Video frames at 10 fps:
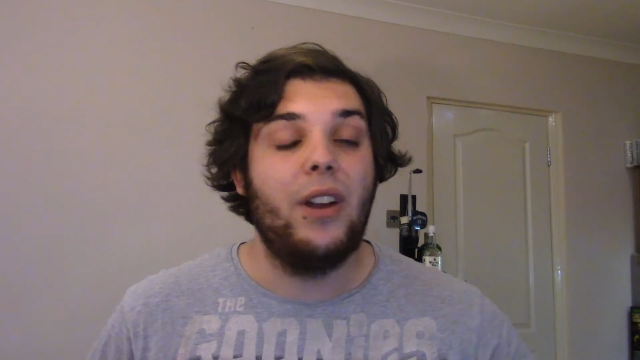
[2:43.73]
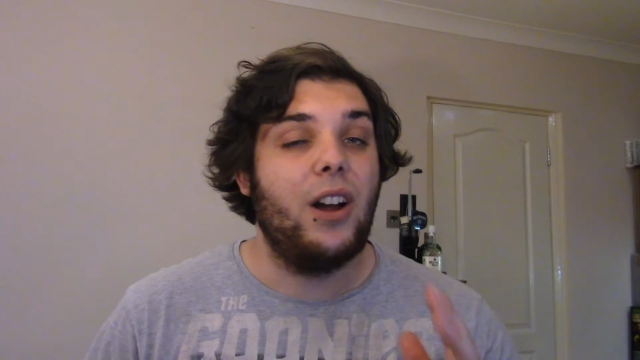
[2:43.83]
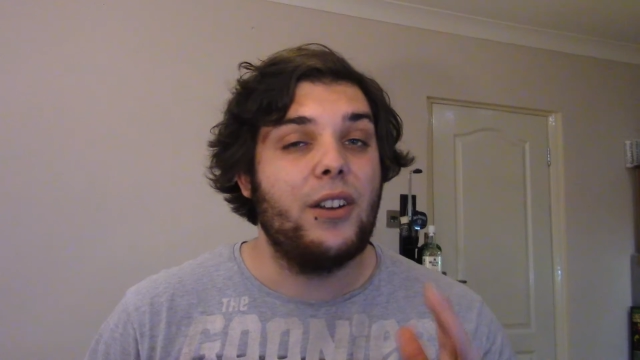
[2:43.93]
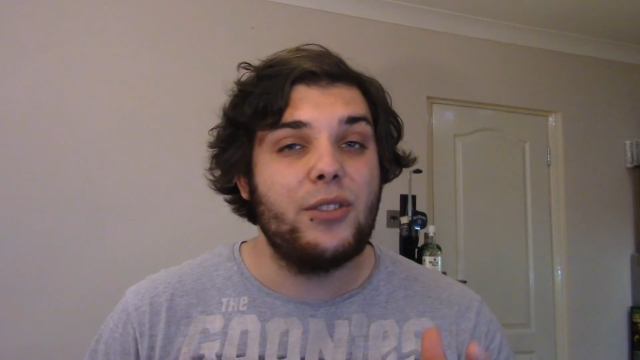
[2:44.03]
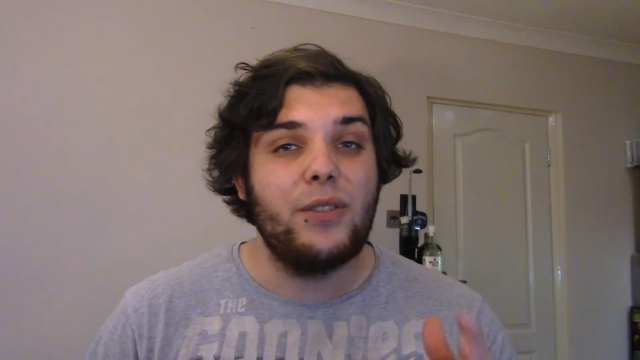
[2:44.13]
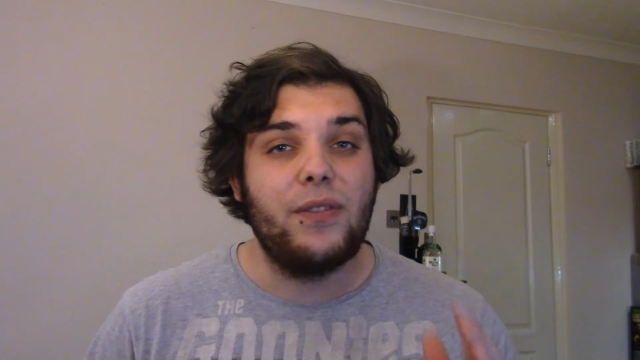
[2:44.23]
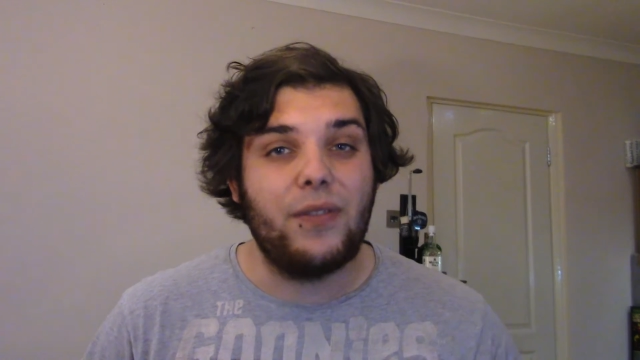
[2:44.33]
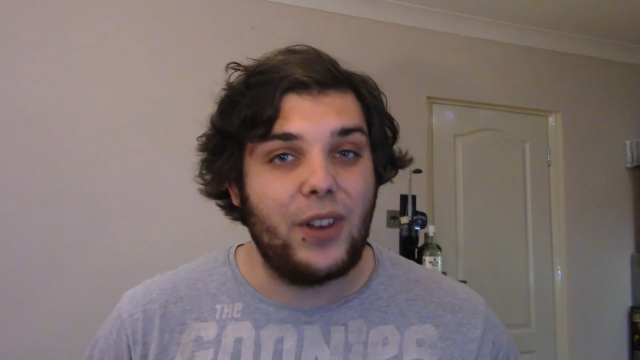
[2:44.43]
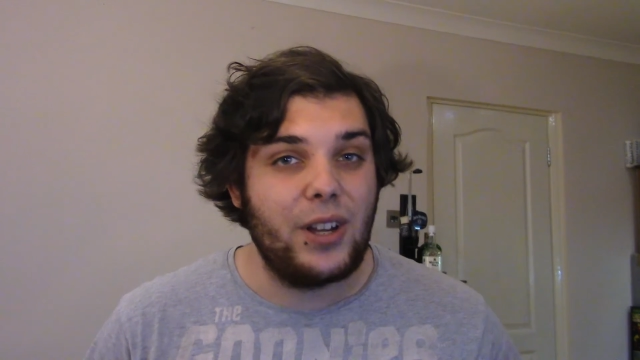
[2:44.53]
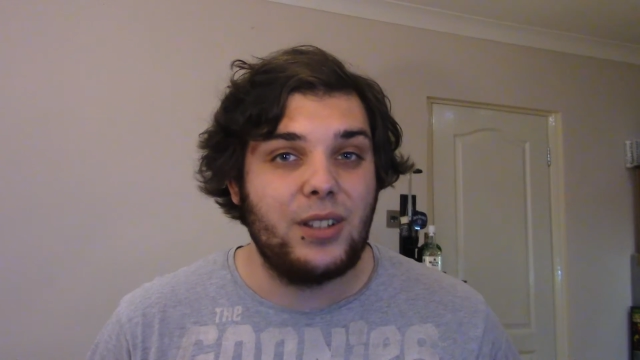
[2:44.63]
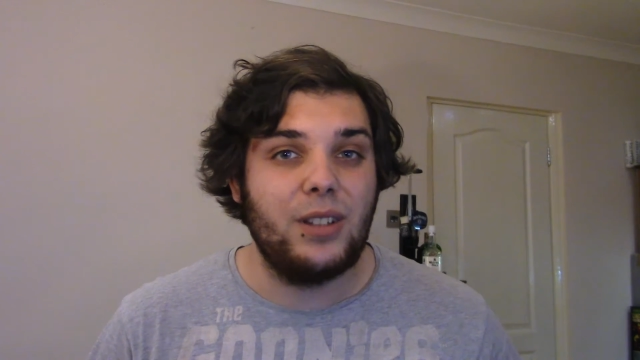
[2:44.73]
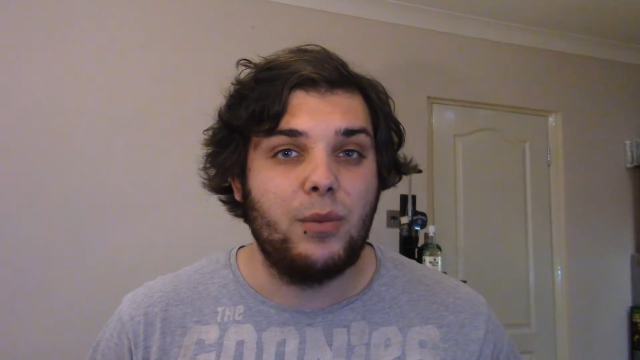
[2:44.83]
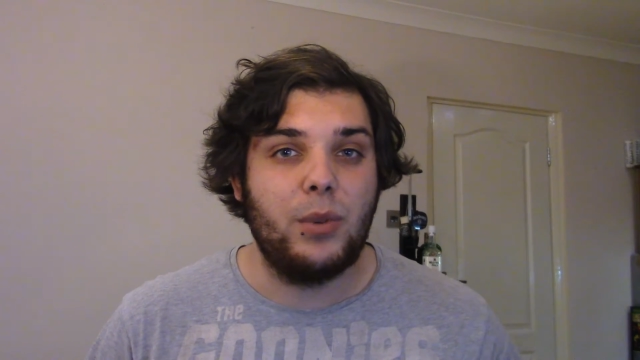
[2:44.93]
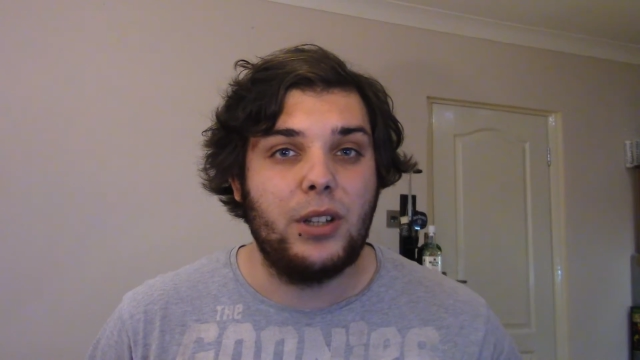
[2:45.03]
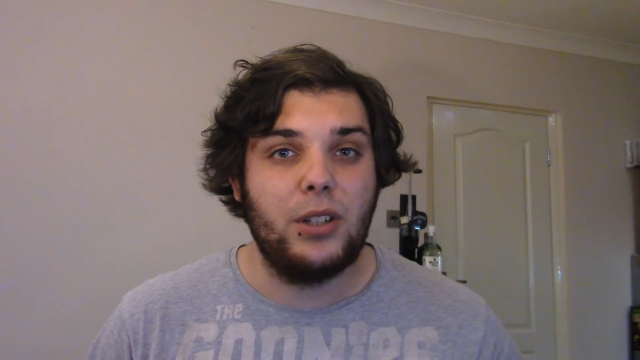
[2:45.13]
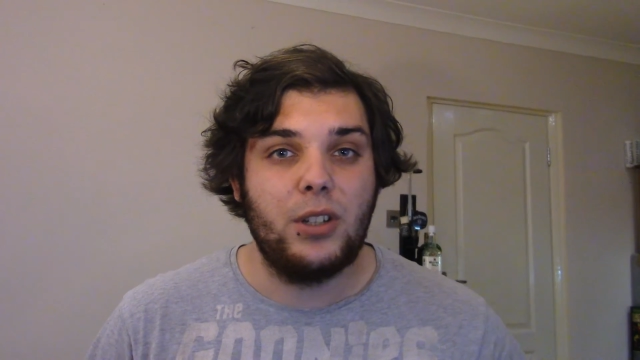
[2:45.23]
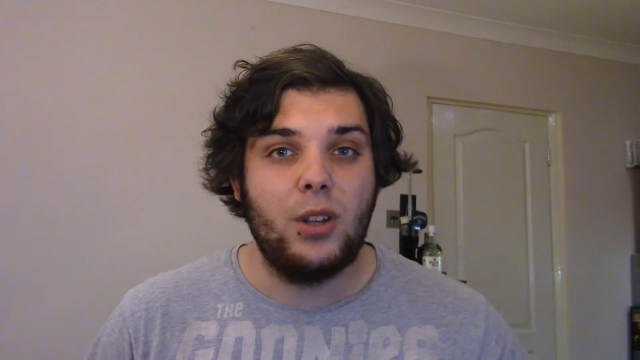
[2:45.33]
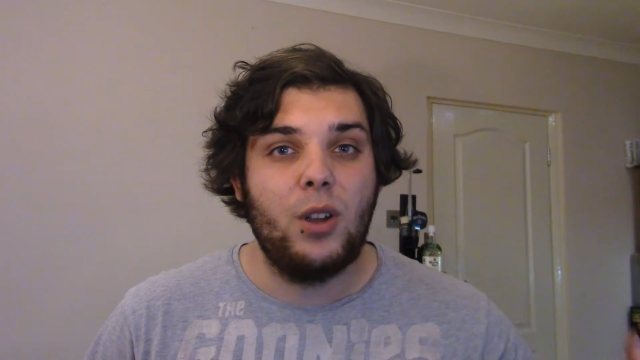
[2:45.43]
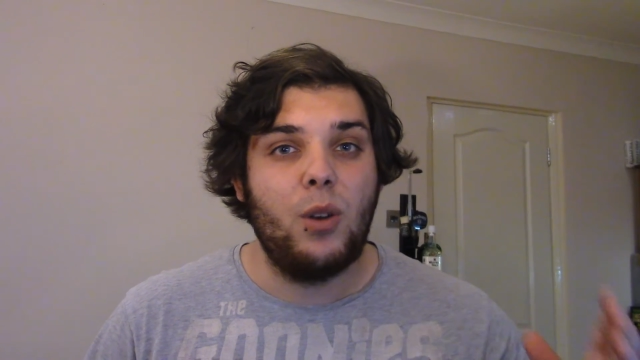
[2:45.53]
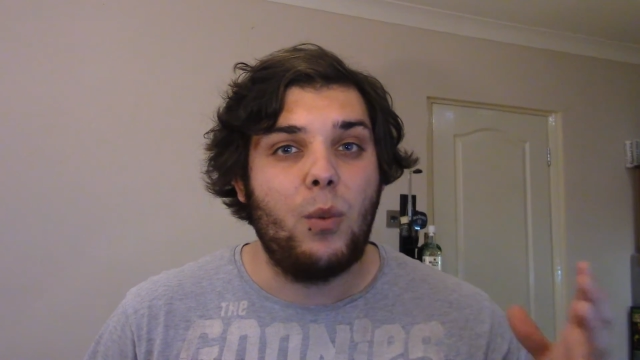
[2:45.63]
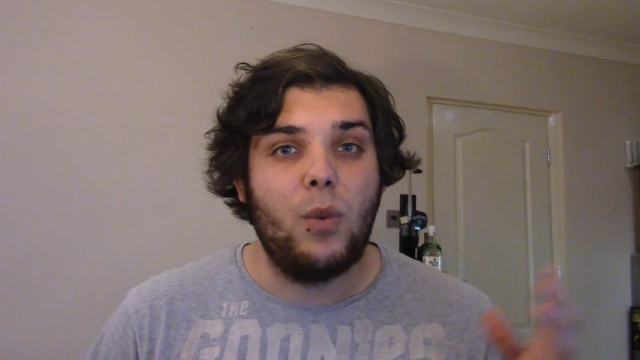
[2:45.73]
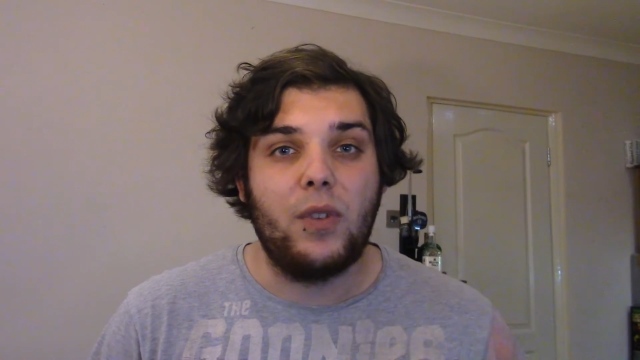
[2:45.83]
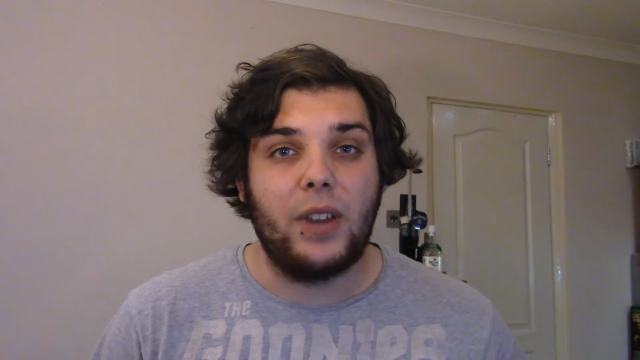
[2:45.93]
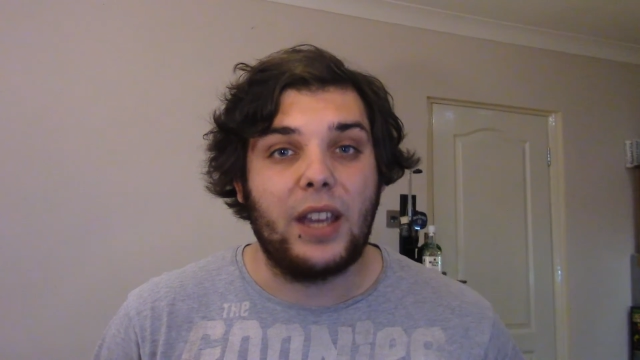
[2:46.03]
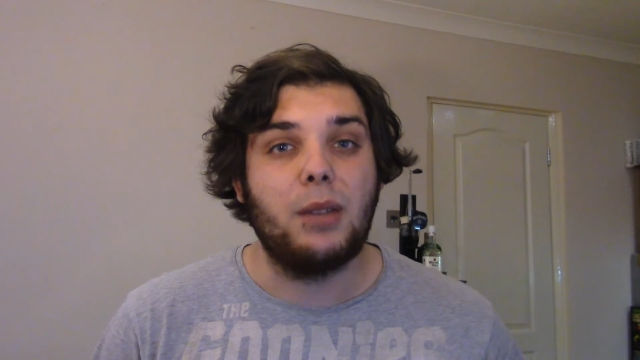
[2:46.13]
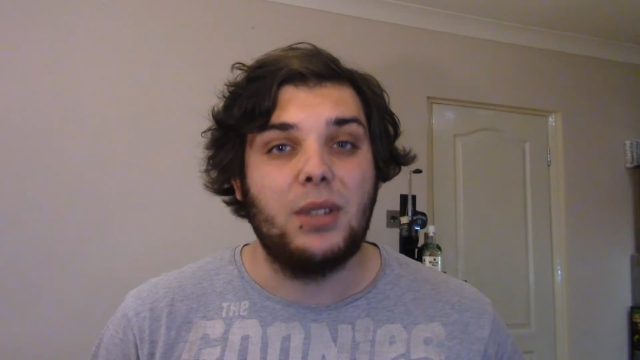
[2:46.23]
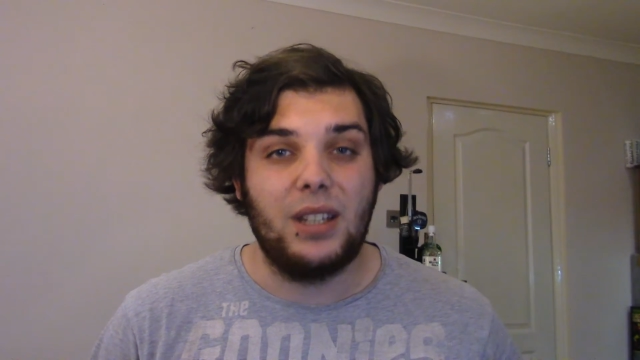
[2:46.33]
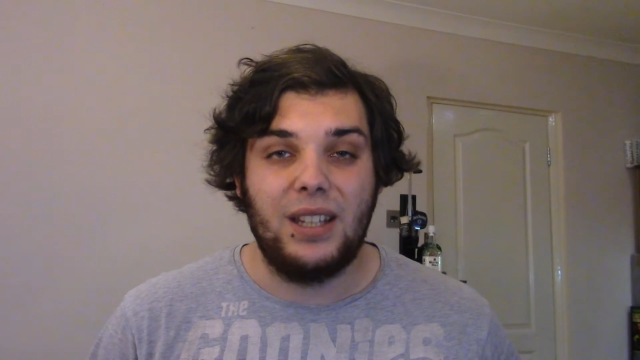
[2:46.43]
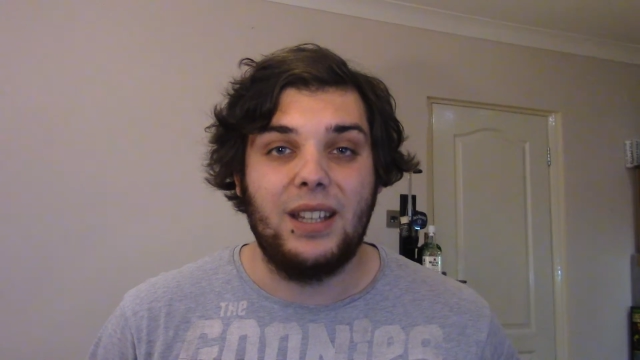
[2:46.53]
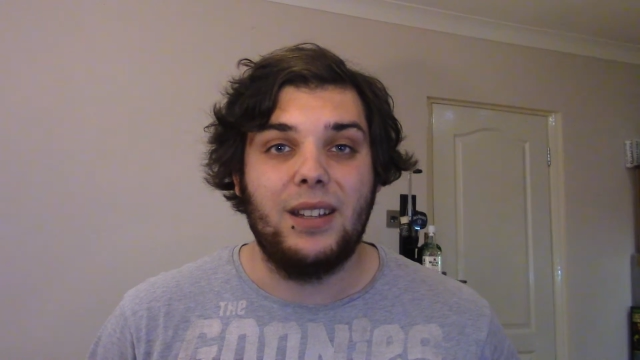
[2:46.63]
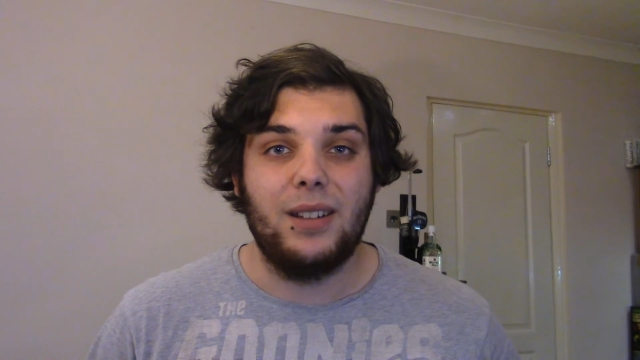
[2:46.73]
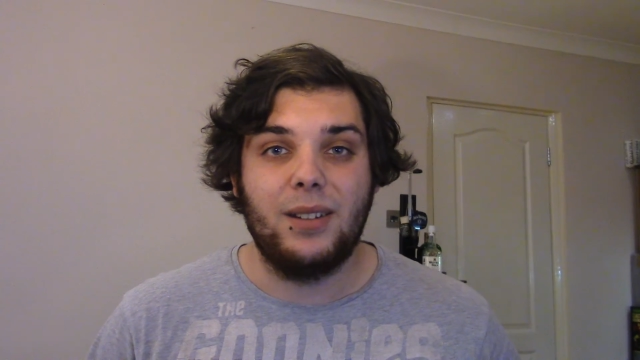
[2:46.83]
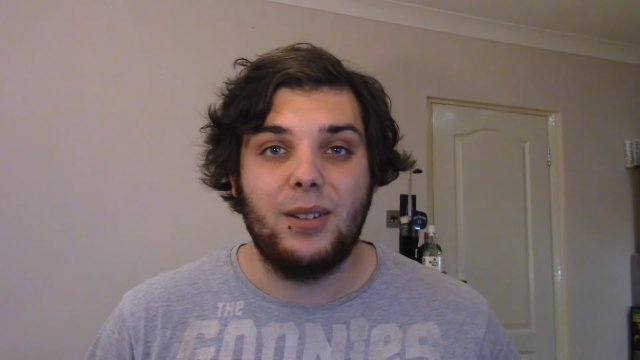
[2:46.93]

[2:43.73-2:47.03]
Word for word: 130 of which were for Game of the Year.